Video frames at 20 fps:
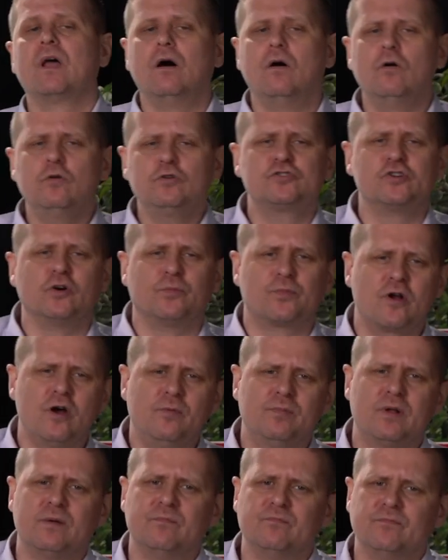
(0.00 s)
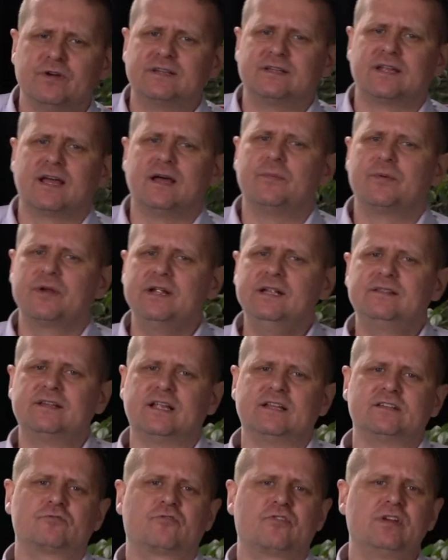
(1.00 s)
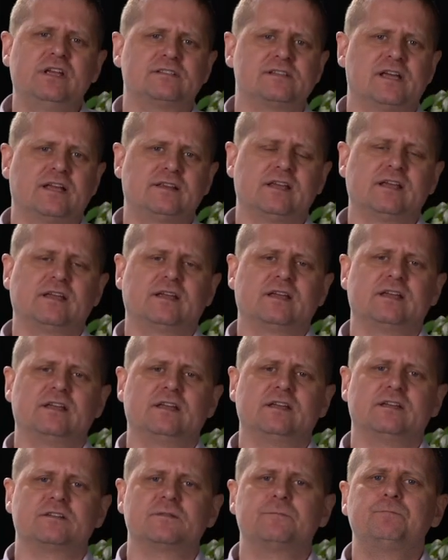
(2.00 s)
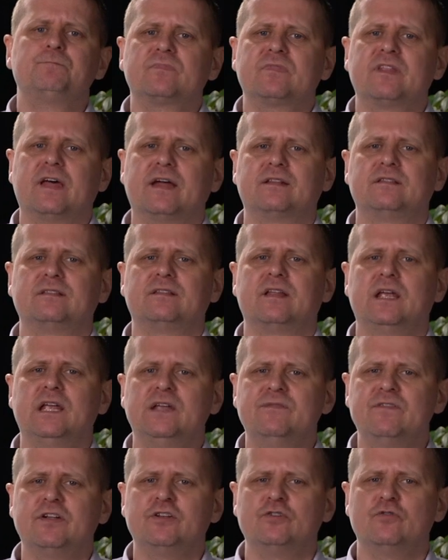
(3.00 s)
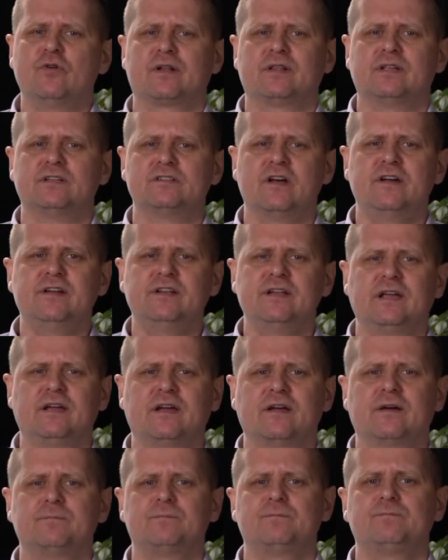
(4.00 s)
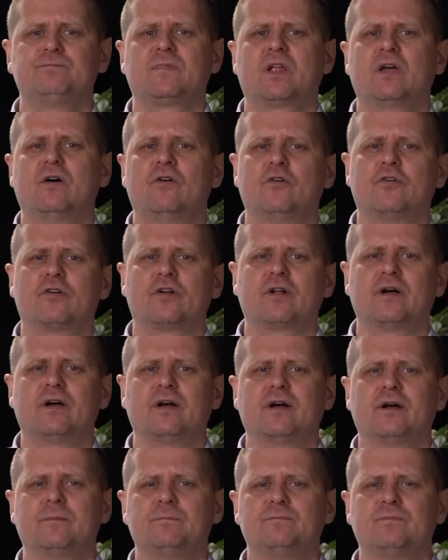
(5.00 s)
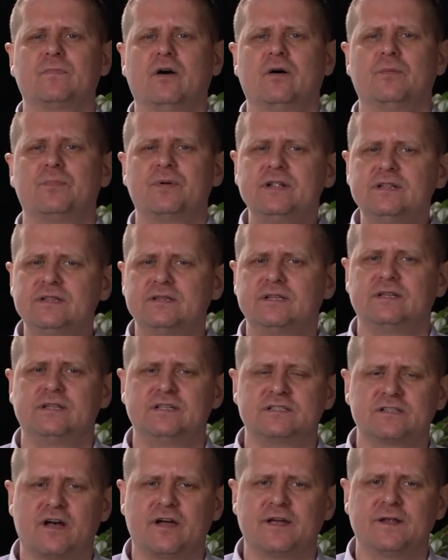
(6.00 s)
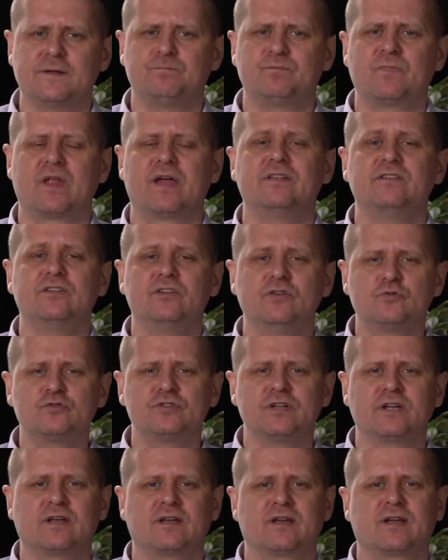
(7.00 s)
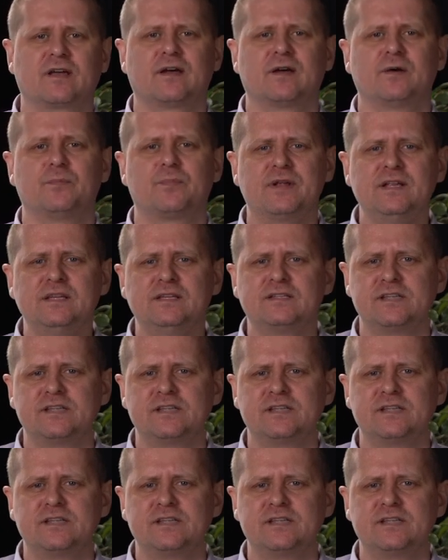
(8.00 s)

Also, problem with print and screen setting is that even you are designing or a print design and using print